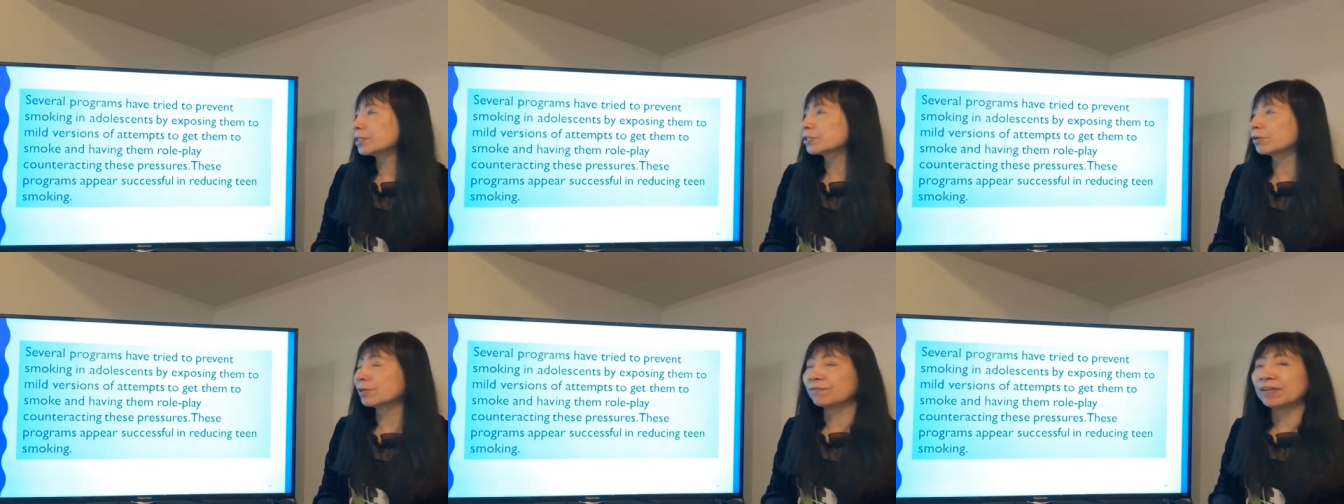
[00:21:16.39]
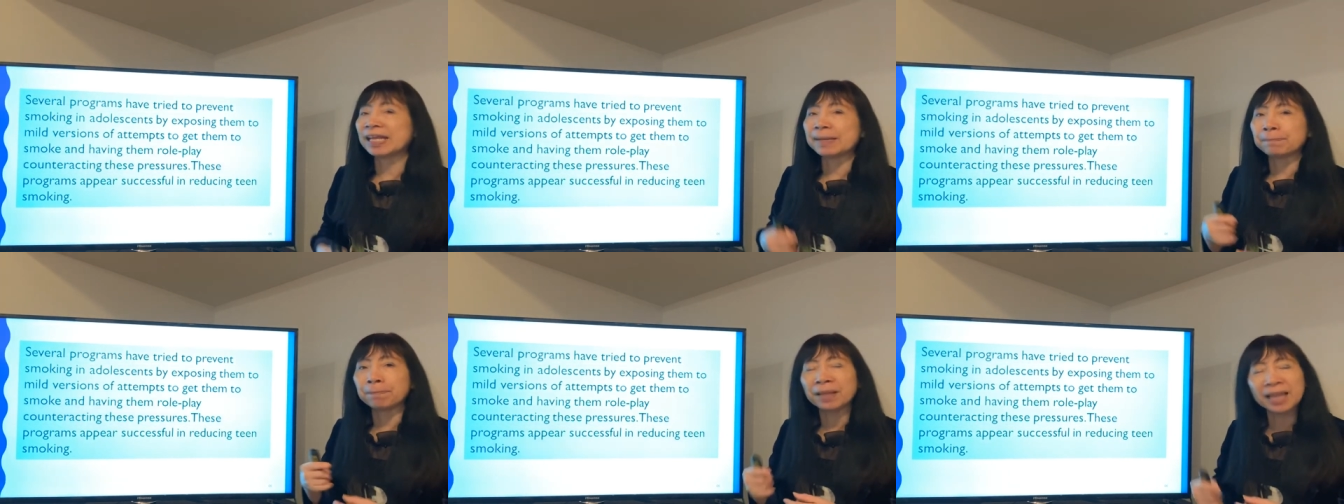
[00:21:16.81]
So if
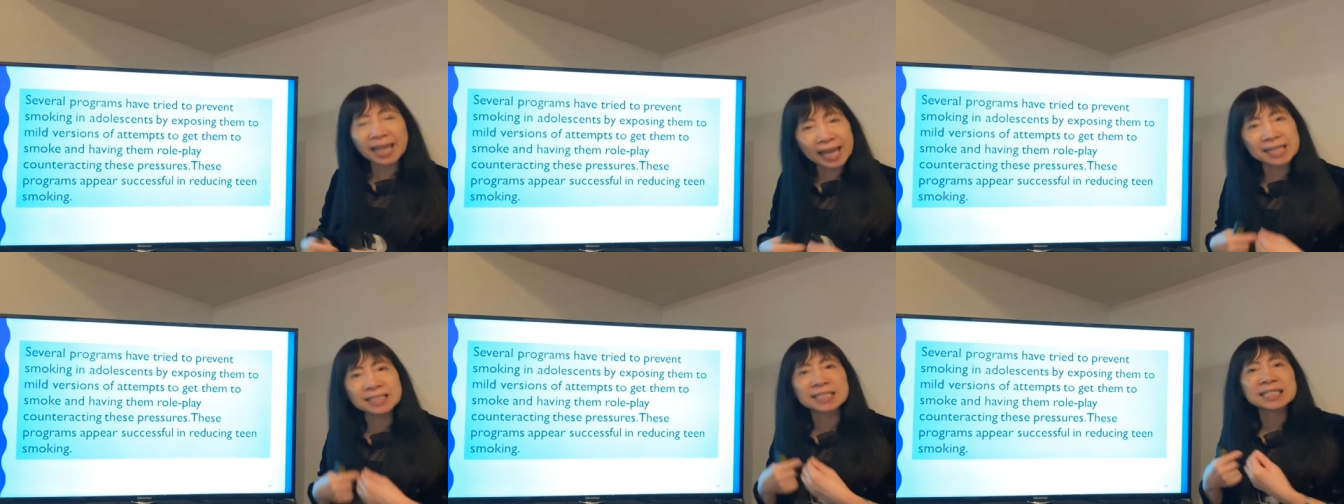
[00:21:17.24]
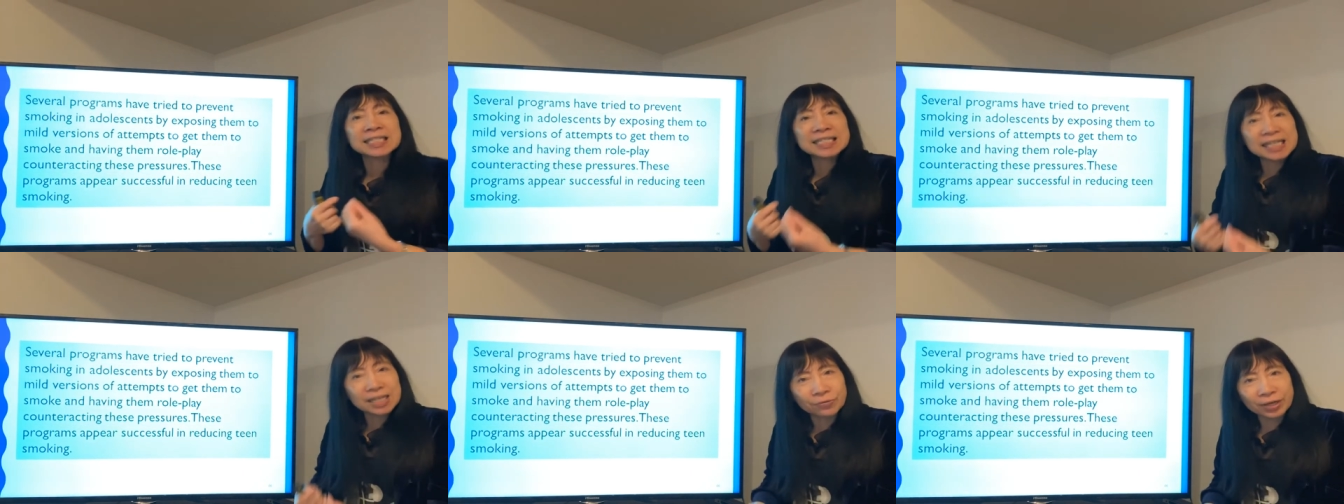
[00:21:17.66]
they play as a
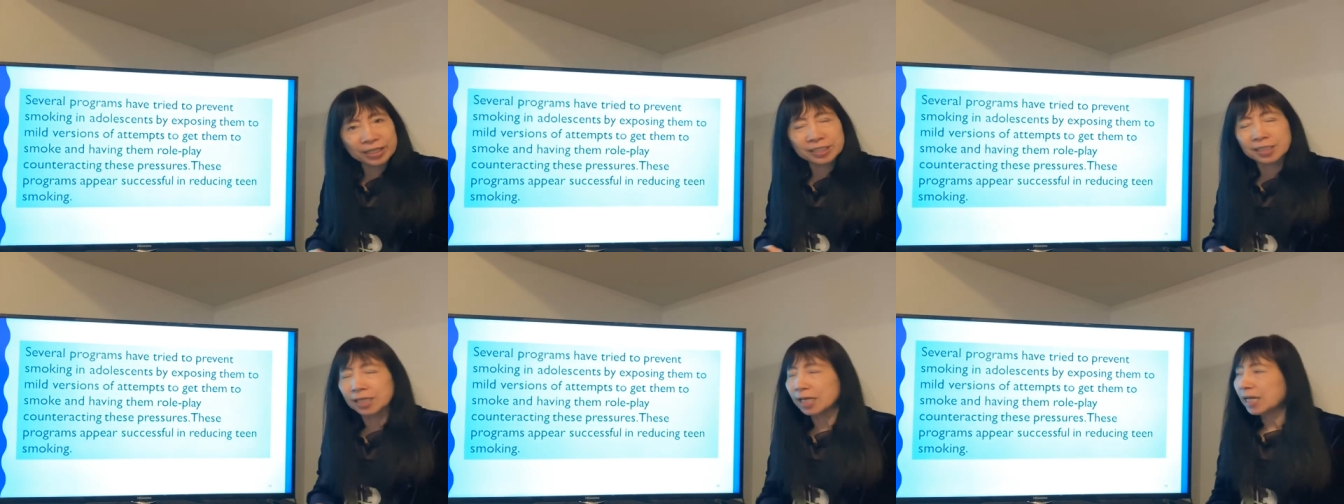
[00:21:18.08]
cigarette,